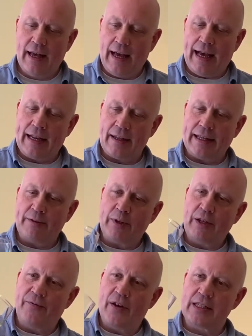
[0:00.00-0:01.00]
And I think when
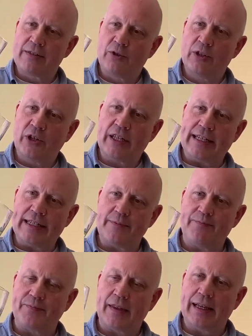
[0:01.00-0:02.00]
you first of all look at it,
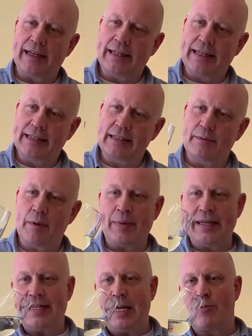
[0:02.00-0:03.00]
it is a
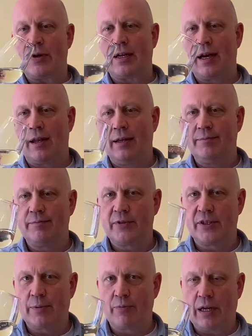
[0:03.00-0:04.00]
bit deeper in colour
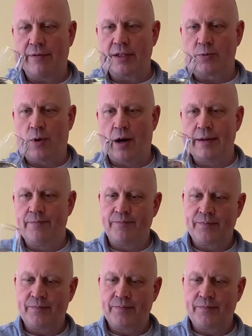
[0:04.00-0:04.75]
to the previous wine,